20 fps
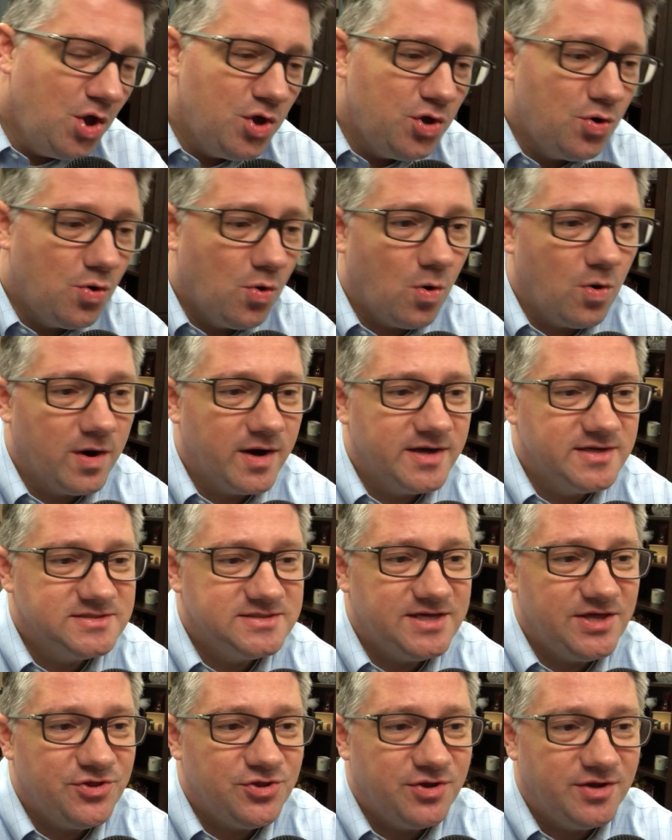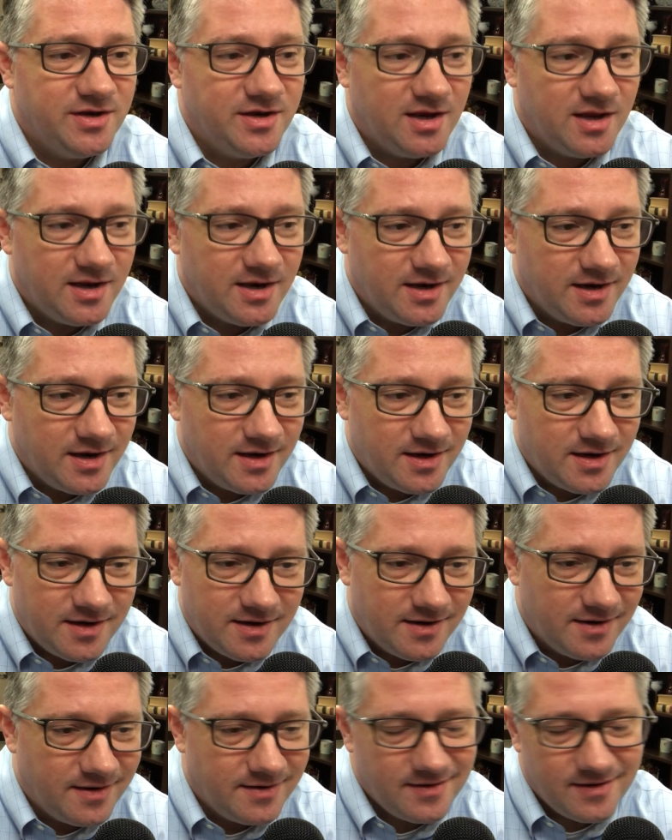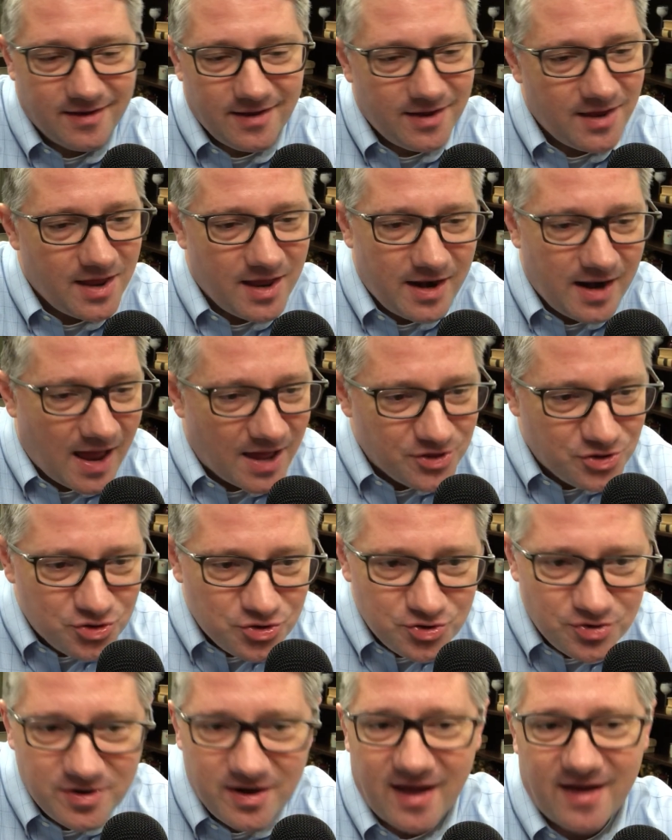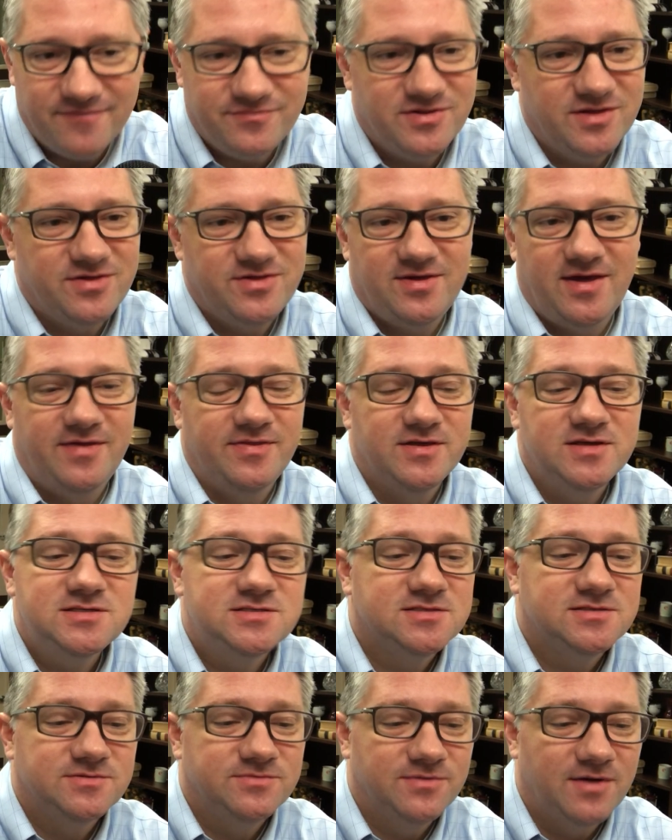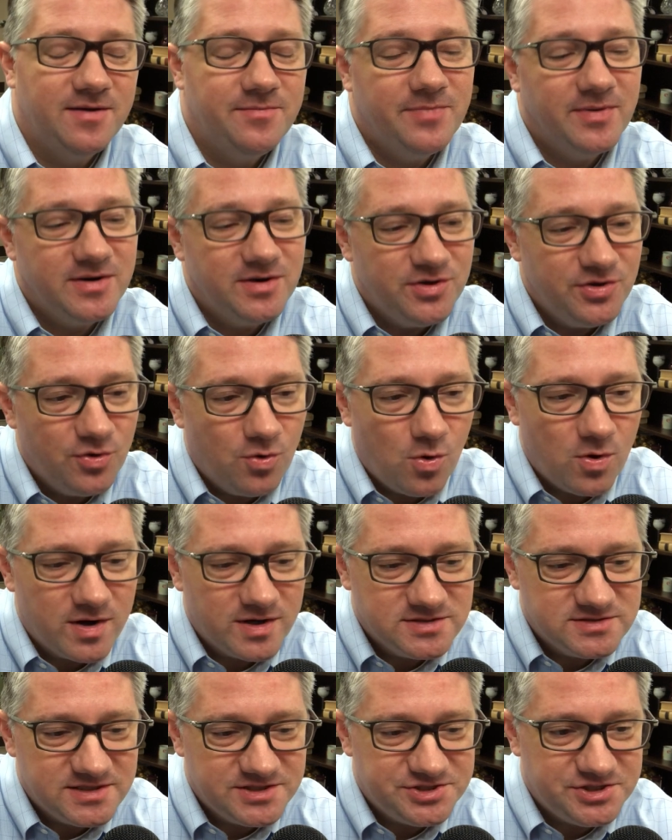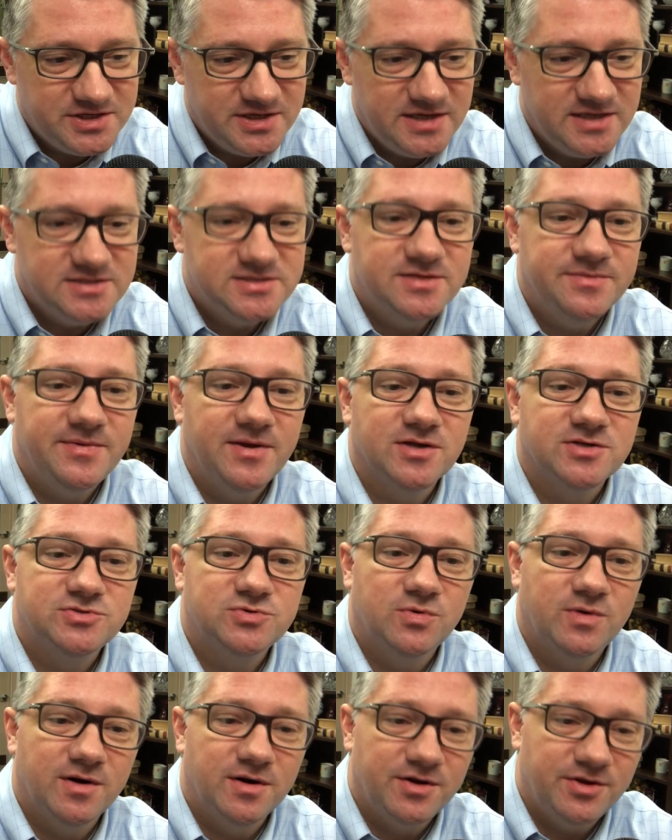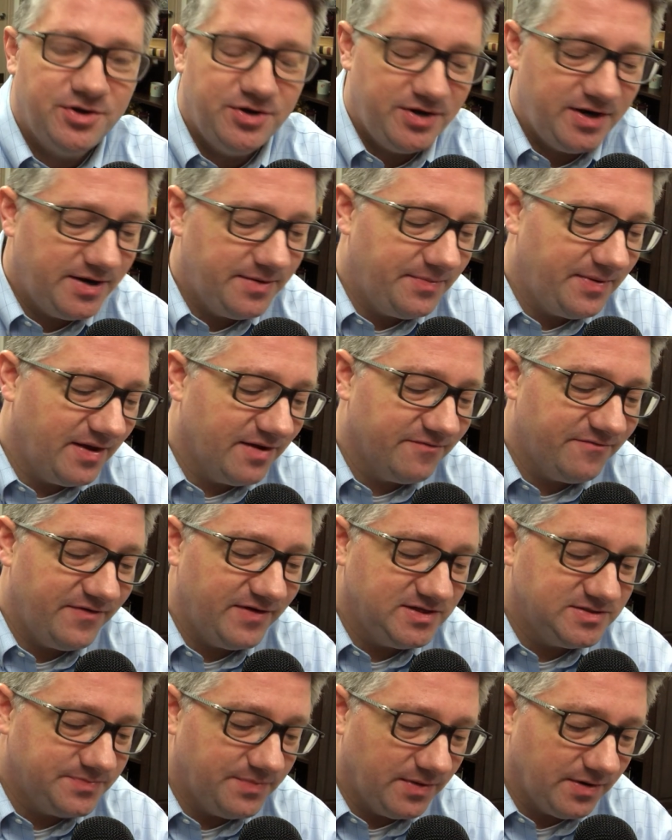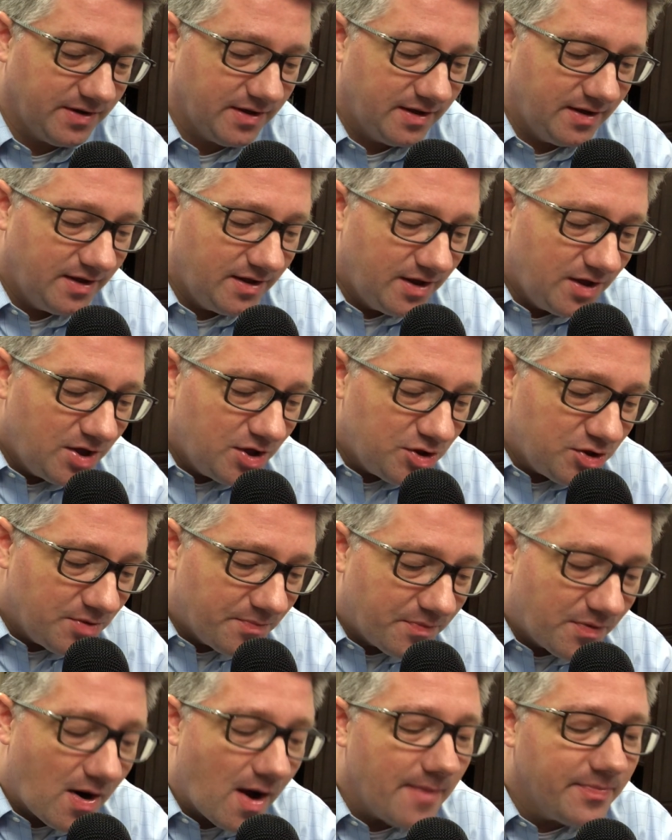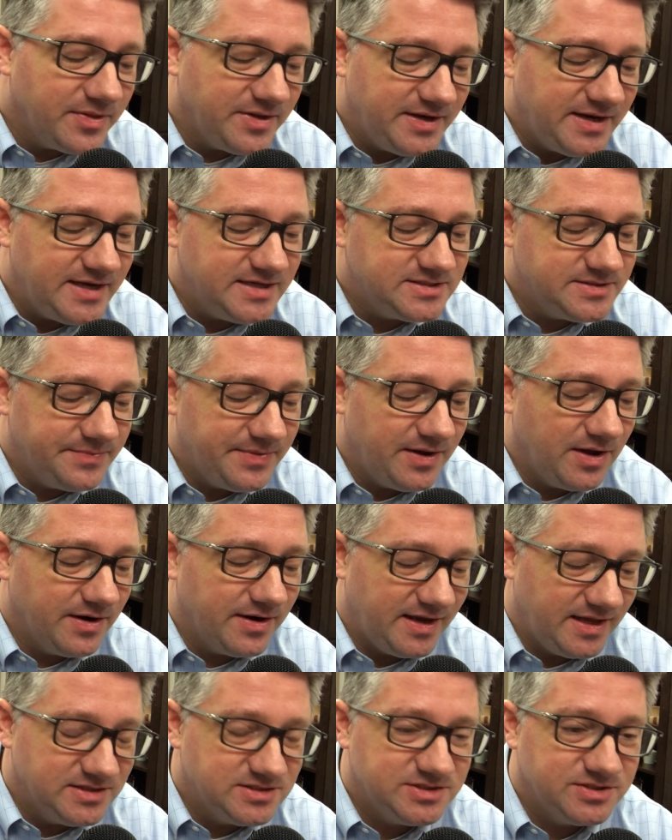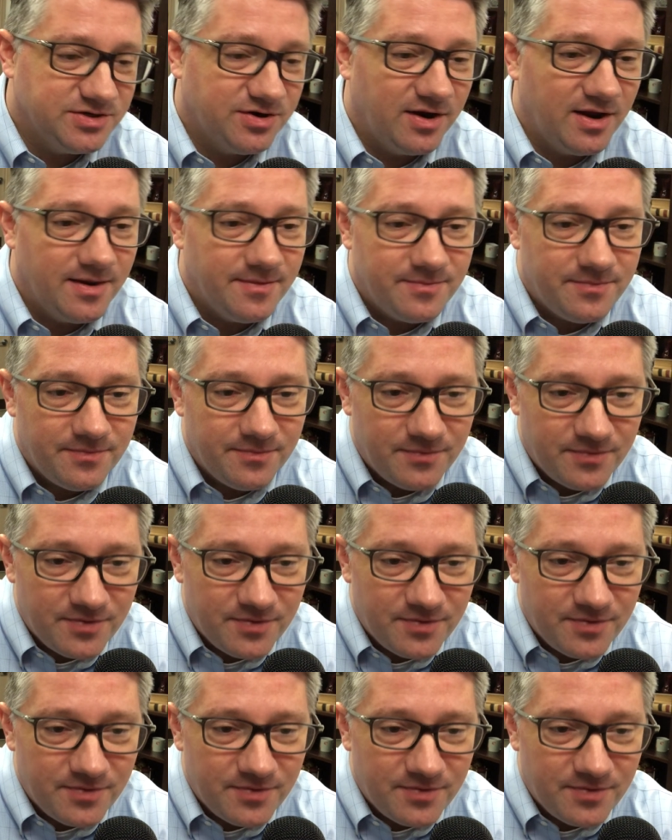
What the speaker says: your organization, and I shouldn't have to say this, right, but your organization needs to be on Twitter. You need to be on Facebook. You probably need to be on Instagram.